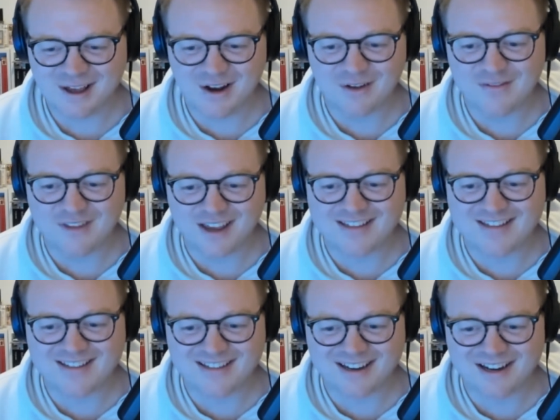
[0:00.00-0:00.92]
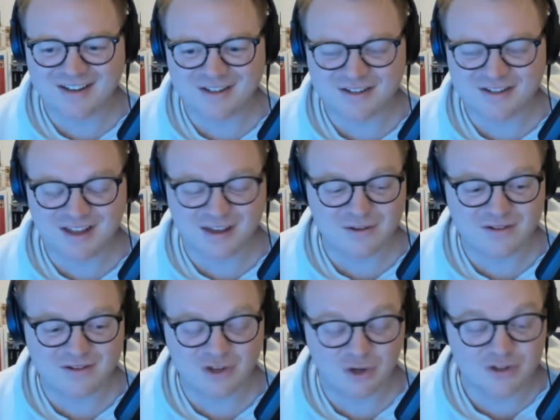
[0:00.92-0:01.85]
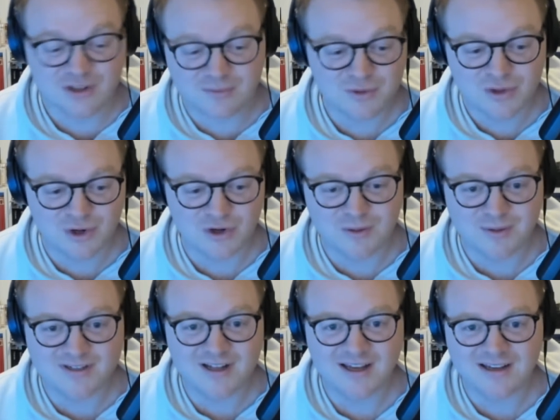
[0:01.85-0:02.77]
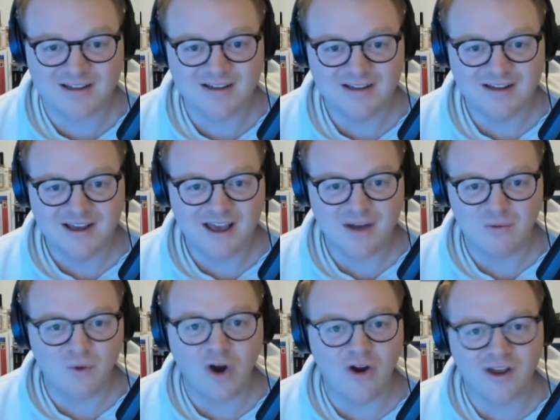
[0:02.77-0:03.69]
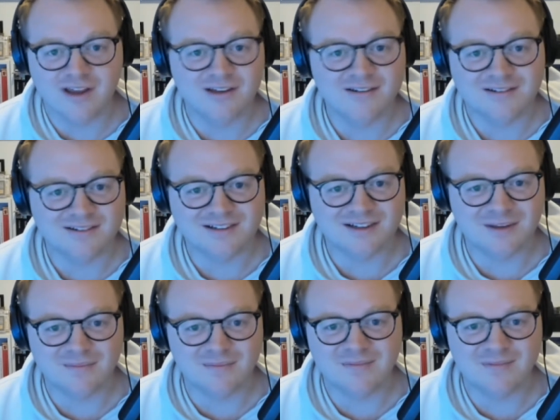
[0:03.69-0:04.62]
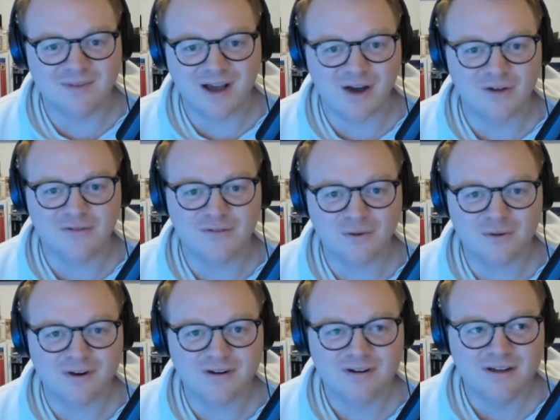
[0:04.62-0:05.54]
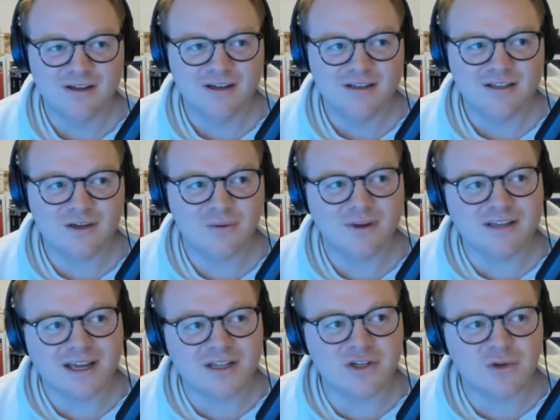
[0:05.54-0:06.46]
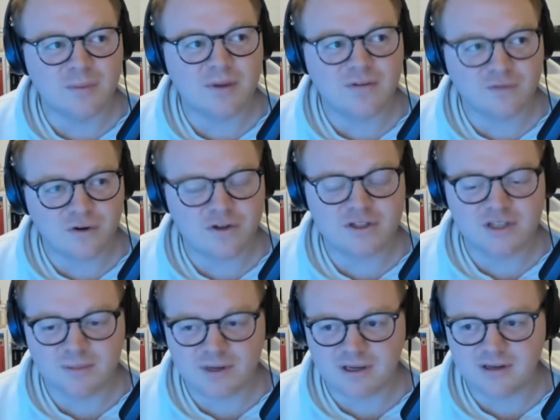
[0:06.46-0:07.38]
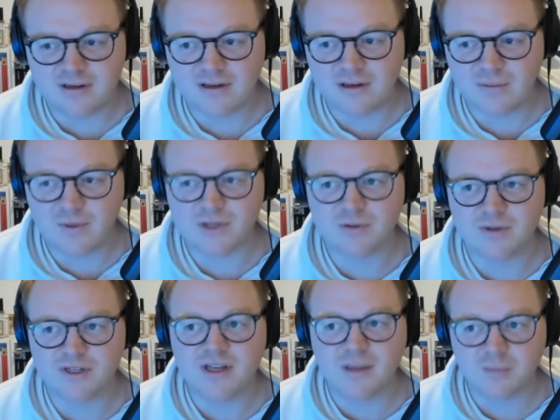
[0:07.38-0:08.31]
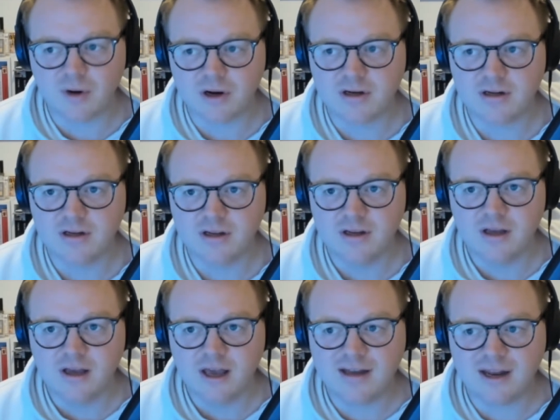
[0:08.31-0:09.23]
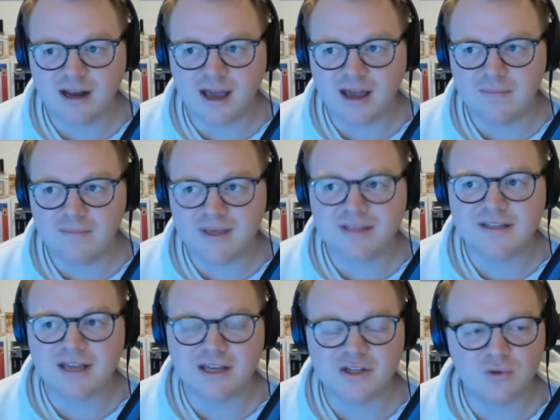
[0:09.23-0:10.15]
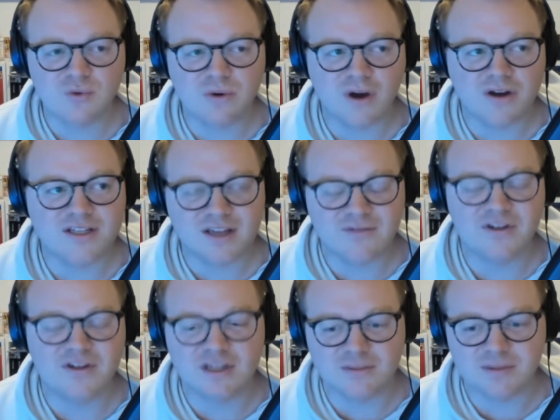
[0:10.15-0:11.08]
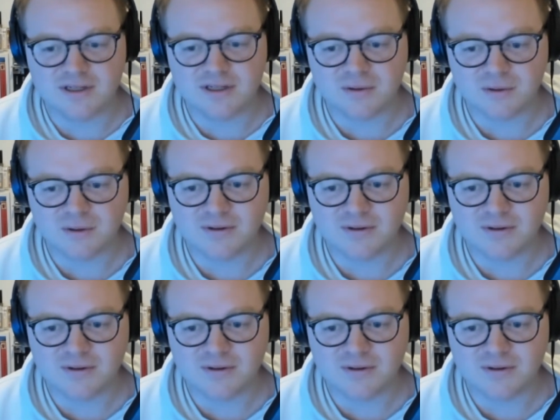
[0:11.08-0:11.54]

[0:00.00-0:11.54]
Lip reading: decks, and then I just like took them to tournaments, and rawing them out of nowhere. So I went day 2 on my first GP, which was in Denmark, and then I missed day 2 on 7 GPs in a row.